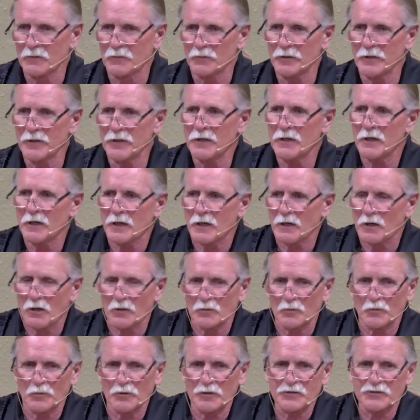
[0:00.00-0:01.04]
We
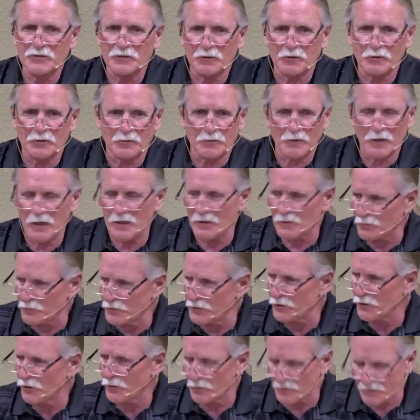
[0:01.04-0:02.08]
we turn around and we
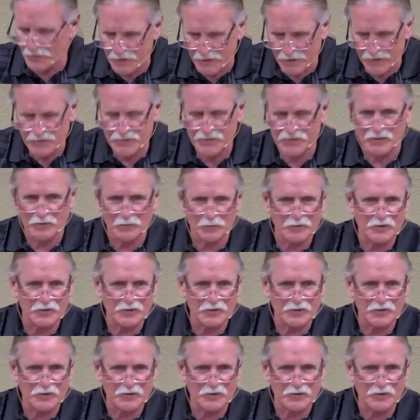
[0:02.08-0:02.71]
go against it.